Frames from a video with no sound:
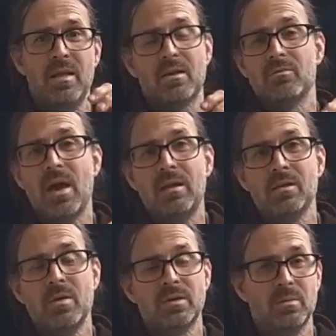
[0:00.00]
of like a
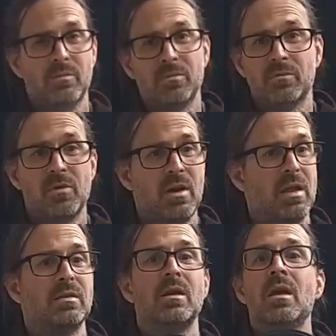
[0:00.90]
rattling noise coming from the front
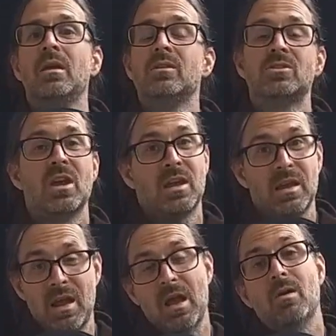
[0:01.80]
end, check
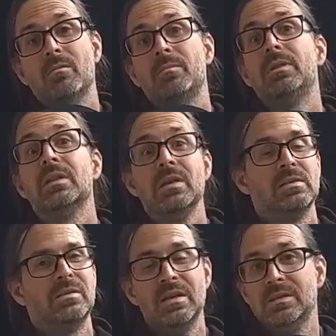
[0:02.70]
it out, please.
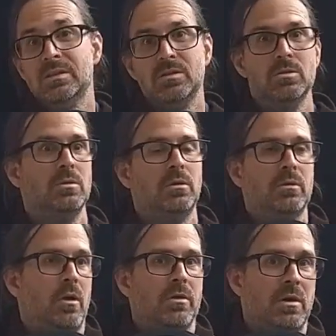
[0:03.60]
It's easy to do.
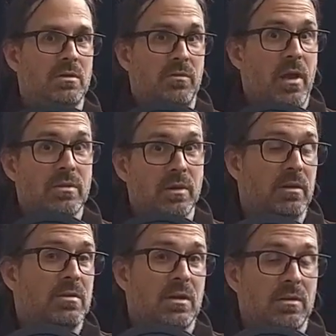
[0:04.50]
All you need is a flashlight,
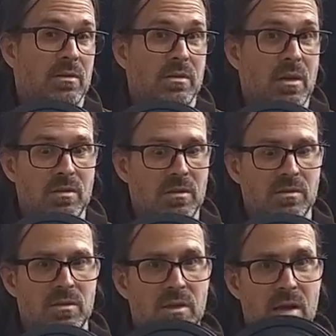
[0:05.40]
that's it, and
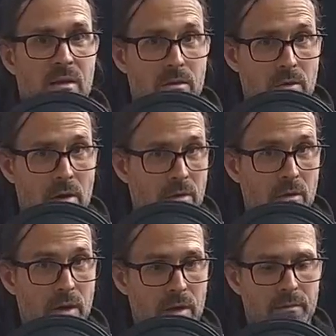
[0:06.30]
just get down on the ground and
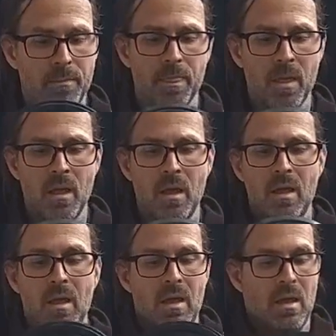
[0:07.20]
look at it.
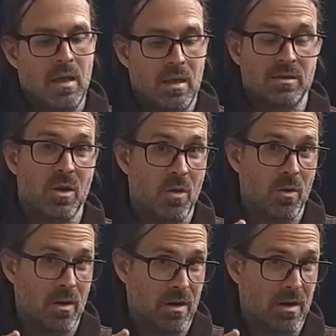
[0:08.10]

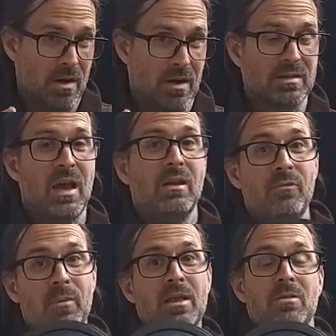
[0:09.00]
So, aside
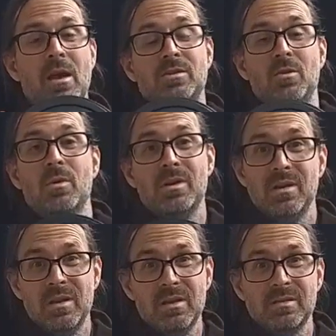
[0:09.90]
from letting you guys know what it
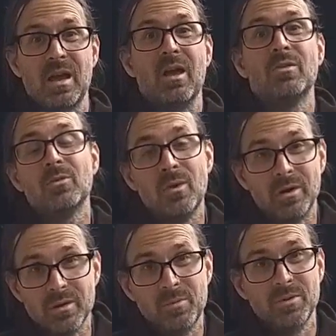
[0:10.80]
is, I also
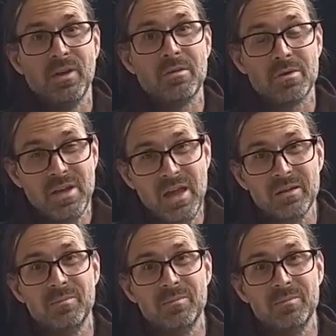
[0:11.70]
wanted to put together a kit,